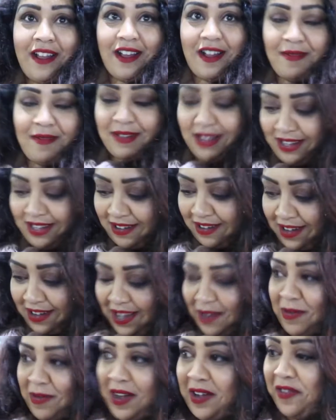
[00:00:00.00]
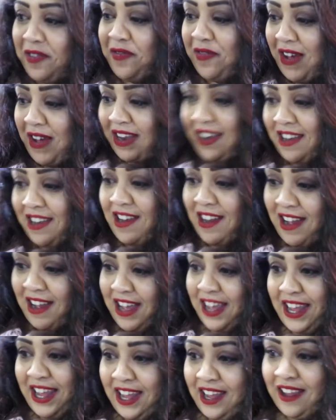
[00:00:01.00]
Oh my god, what a fun
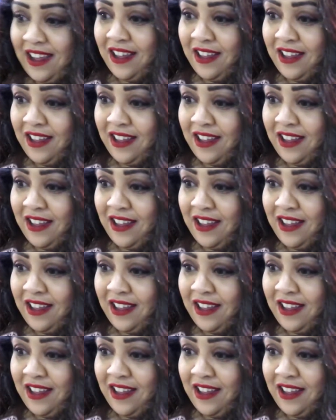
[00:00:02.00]
night.